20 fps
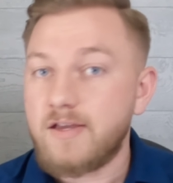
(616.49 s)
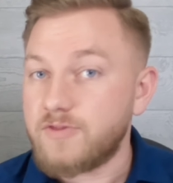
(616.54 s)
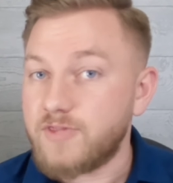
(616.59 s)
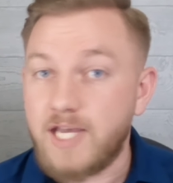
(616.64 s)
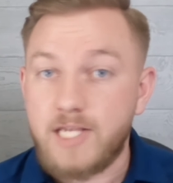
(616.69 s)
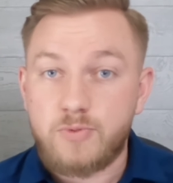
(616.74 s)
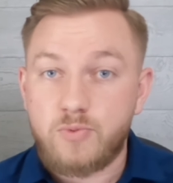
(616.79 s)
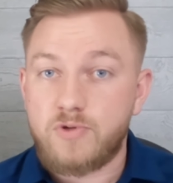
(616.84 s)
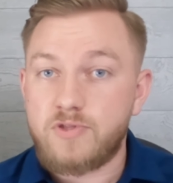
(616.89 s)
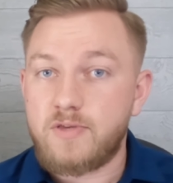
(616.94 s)

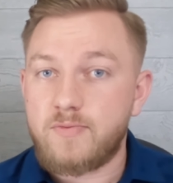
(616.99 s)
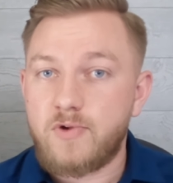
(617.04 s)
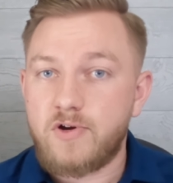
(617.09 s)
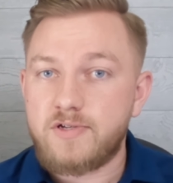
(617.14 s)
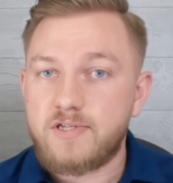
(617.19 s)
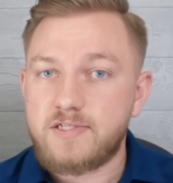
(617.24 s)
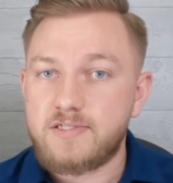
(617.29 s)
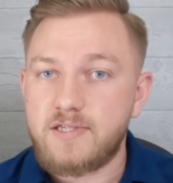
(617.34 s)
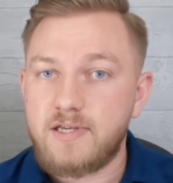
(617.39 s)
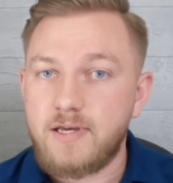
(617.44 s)
That's what the
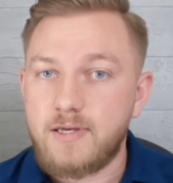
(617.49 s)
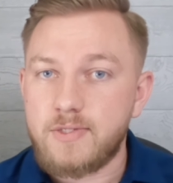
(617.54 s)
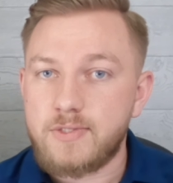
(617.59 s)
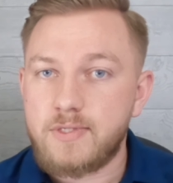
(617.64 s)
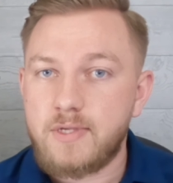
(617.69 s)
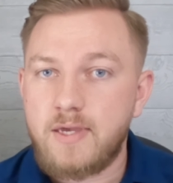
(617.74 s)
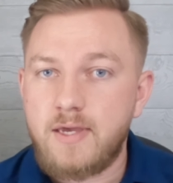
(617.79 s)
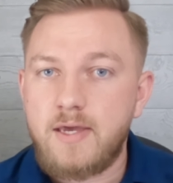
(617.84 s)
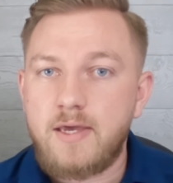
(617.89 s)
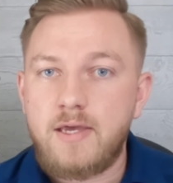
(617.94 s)
market
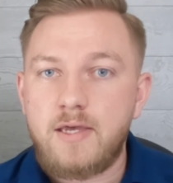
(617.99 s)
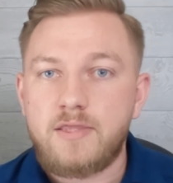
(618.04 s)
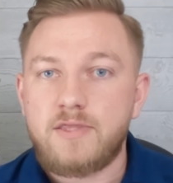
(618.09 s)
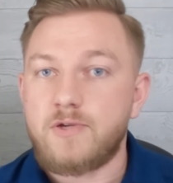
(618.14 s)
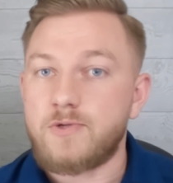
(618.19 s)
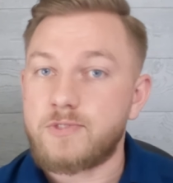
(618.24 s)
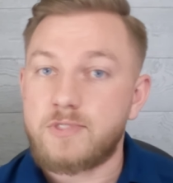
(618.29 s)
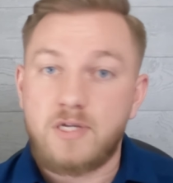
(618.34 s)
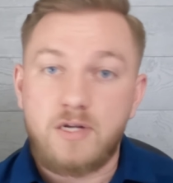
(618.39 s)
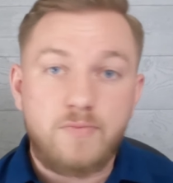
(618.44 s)
does.
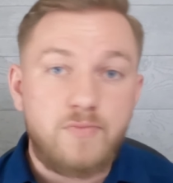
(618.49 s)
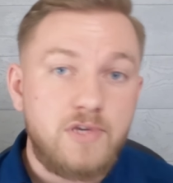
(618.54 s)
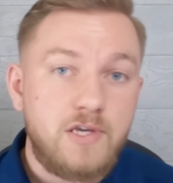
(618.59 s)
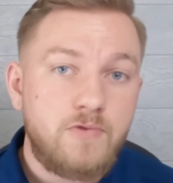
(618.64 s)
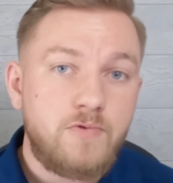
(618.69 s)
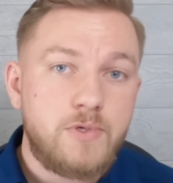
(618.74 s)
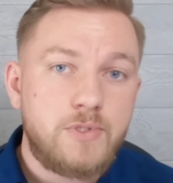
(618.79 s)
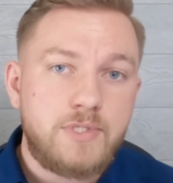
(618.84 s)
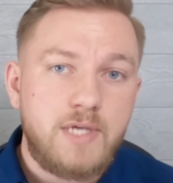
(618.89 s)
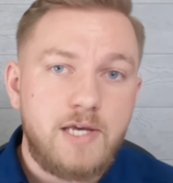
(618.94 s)
There's going to be
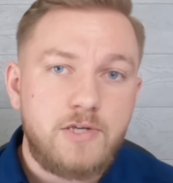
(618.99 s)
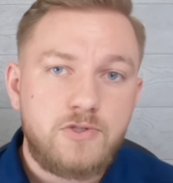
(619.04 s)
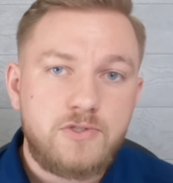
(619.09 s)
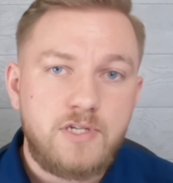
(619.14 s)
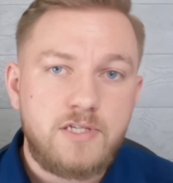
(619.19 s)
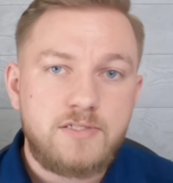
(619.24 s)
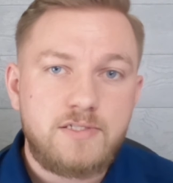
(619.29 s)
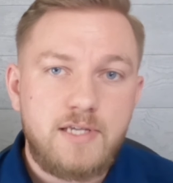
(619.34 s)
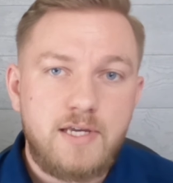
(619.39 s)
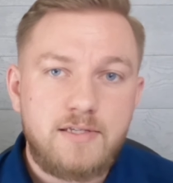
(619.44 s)
a
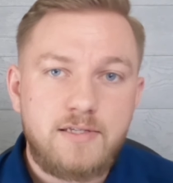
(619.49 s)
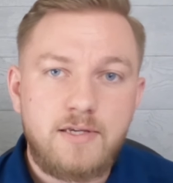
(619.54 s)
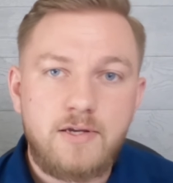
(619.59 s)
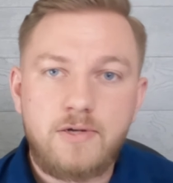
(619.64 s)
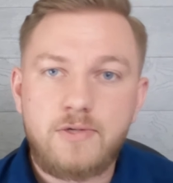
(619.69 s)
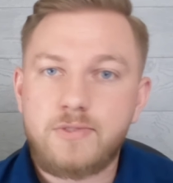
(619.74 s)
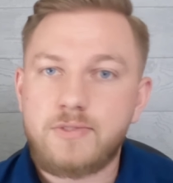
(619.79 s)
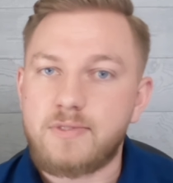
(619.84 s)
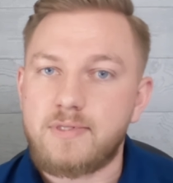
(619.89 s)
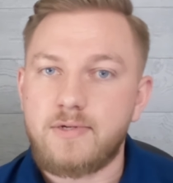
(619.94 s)
recession in 10
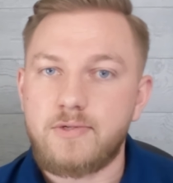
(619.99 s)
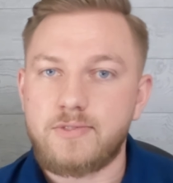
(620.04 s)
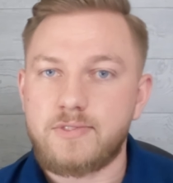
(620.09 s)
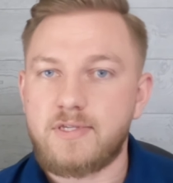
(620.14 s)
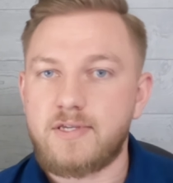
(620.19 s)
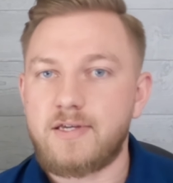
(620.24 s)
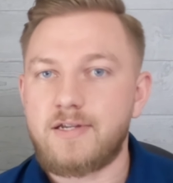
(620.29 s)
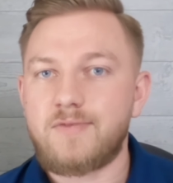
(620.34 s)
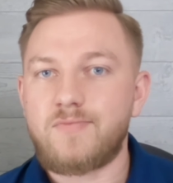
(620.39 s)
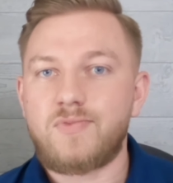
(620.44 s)
years. There's
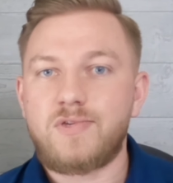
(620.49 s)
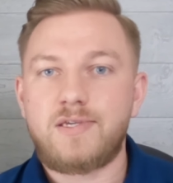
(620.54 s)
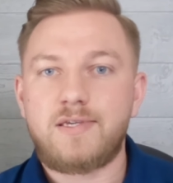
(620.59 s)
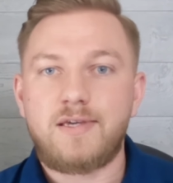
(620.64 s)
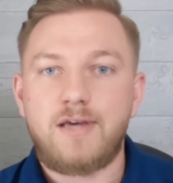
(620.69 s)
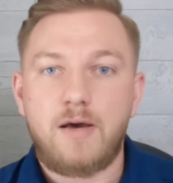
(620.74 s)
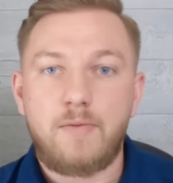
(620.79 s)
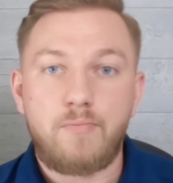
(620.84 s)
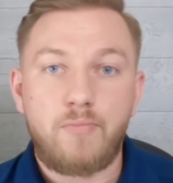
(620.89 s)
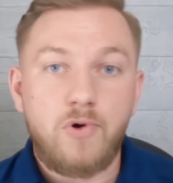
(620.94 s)
going to
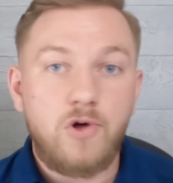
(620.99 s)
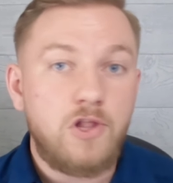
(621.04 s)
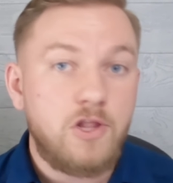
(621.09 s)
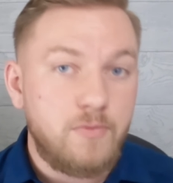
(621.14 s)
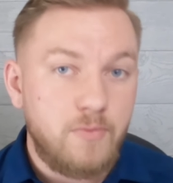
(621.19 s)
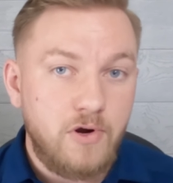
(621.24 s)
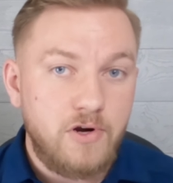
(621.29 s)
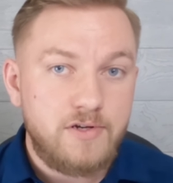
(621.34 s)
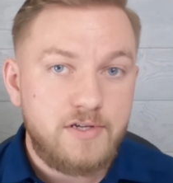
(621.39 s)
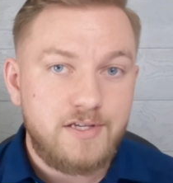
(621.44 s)
be a
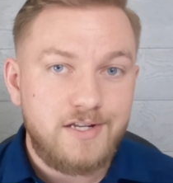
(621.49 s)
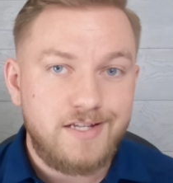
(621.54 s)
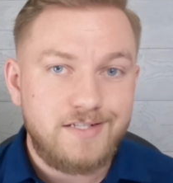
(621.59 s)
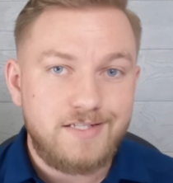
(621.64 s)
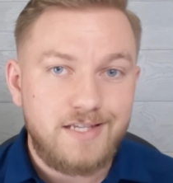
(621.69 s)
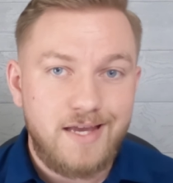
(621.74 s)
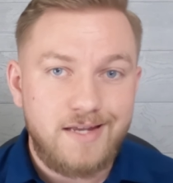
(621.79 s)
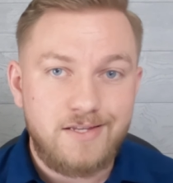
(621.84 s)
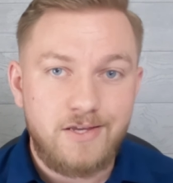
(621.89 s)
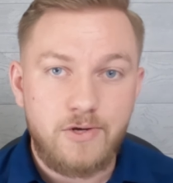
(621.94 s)
bull market
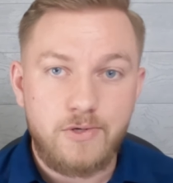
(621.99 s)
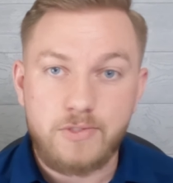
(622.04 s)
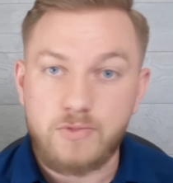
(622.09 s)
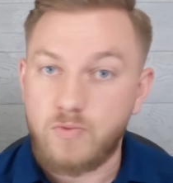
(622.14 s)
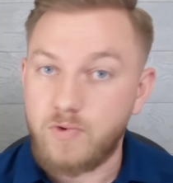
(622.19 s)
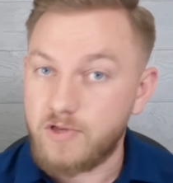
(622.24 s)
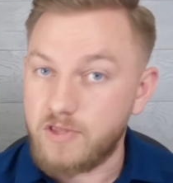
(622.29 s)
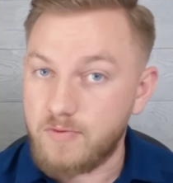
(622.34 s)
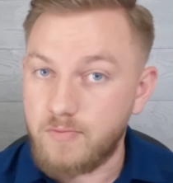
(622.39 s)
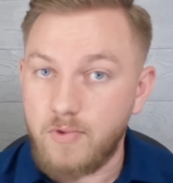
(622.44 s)
in 10 years
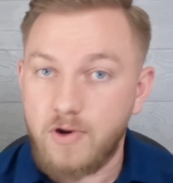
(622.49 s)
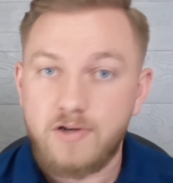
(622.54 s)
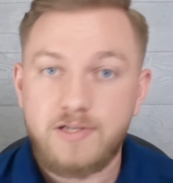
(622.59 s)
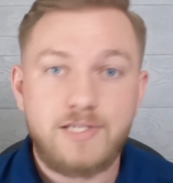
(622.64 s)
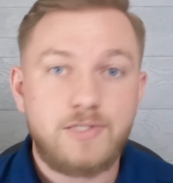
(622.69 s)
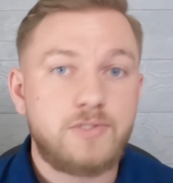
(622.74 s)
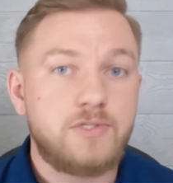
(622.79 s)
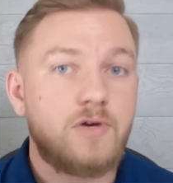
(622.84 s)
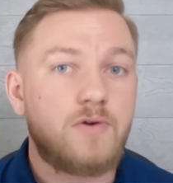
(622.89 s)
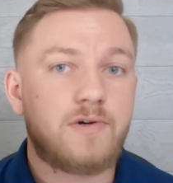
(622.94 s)
where the
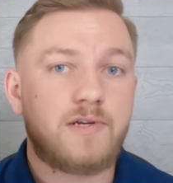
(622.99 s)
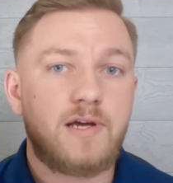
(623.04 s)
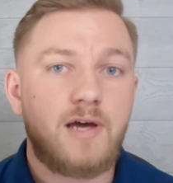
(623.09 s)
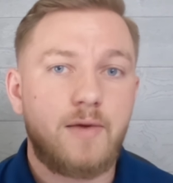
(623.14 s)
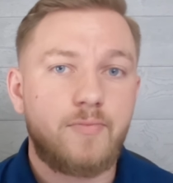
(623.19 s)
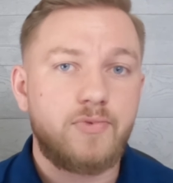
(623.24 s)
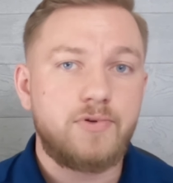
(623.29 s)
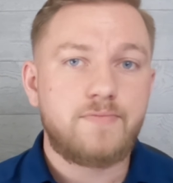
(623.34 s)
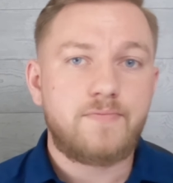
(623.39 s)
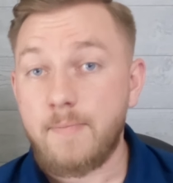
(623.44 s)
market's going
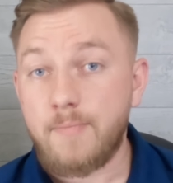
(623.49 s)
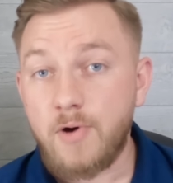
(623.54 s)
up.